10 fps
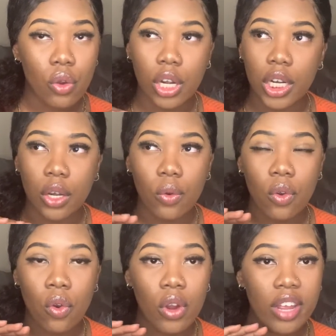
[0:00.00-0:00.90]
or
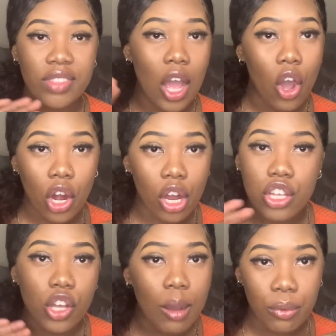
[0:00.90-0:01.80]
or if not all
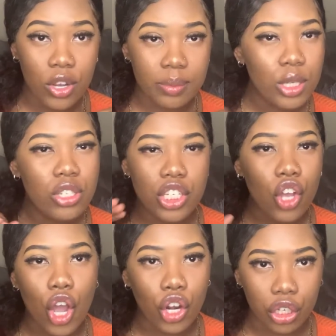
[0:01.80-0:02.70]
girls, all boys, but usually
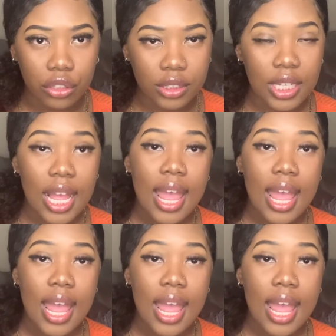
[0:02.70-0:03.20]
it's all girls.